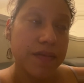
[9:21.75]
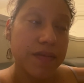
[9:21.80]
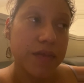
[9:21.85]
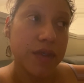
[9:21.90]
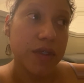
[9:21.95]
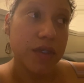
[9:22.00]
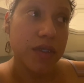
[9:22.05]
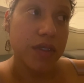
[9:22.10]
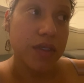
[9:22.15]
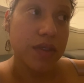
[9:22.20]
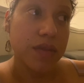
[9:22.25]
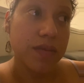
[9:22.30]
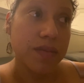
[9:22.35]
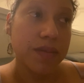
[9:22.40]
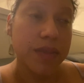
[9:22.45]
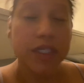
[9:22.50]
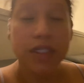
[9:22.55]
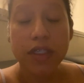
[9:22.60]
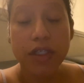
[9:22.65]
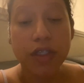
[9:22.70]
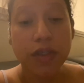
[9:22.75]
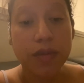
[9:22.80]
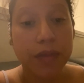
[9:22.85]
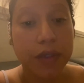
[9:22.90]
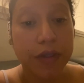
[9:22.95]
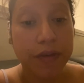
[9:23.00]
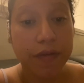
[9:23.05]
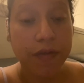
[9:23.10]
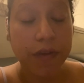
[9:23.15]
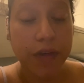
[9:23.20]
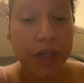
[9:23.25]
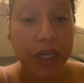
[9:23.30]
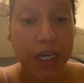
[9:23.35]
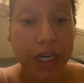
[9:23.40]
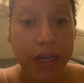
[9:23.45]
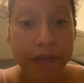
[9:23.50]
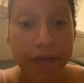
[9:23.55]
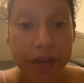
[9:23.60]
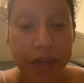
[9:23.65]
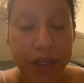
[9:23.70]
Just message me if you
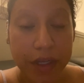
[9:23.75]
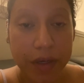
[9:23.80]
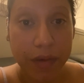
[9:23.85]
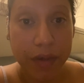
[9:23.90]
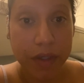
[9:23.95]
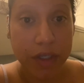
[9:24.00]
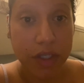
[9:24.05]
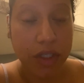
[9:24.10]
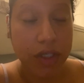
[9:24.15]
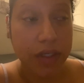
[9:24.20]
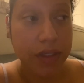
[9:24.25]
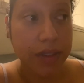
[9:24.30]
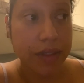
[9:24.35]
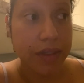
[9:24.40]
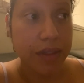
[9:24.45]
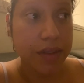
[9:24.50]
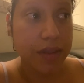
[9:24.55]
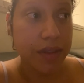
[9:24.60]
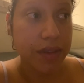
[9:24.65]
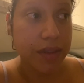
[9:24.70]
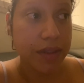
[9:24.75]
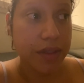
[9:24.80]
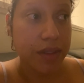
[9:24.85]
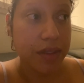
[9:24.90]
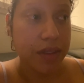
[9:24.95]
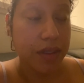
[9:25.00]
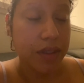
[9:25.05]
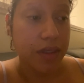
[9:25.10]
have any questions.